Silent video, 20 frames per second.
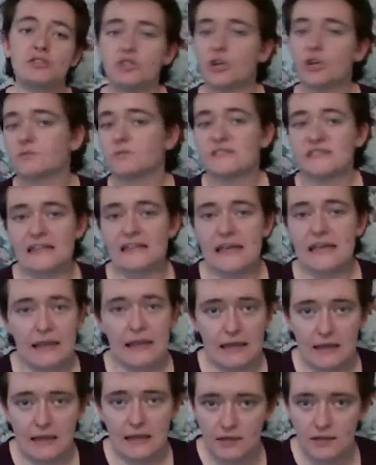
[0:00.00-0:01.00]
don't sing.
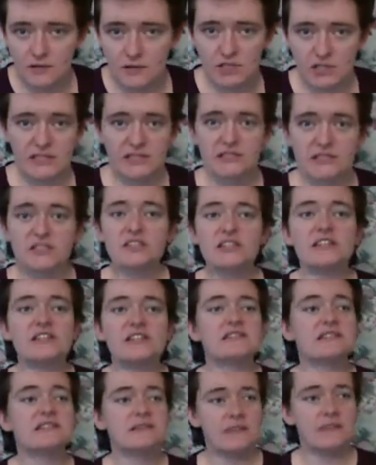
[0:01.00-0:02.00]

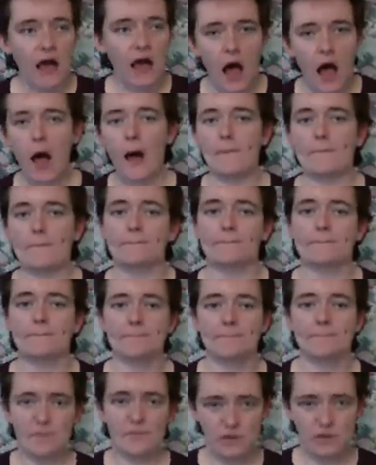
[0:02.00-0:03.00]
Just hum.
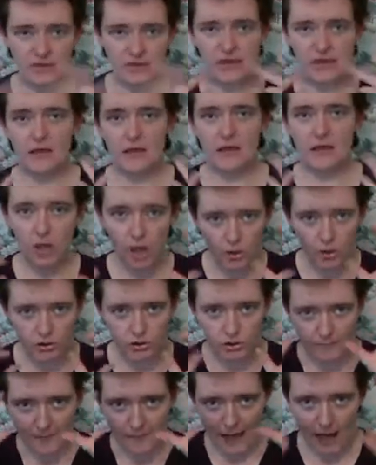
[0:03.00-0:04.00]
Just close
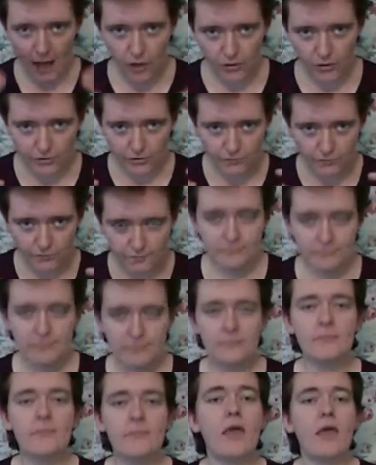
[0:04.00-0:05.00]
your mouth
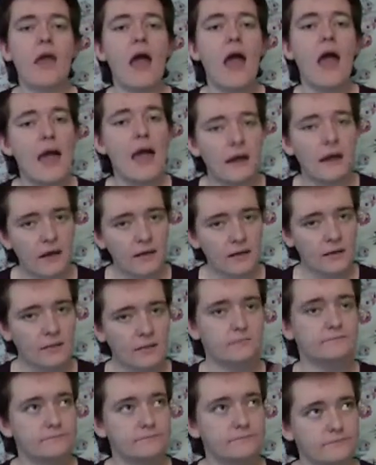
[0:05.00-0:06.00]
and
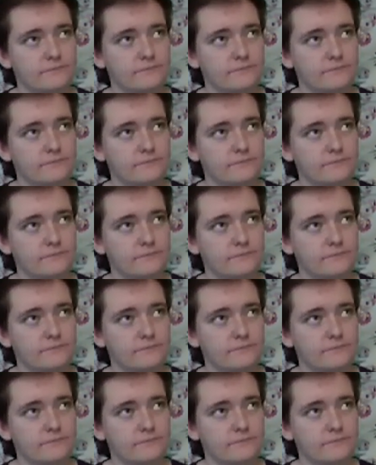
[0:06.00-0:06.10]
hum.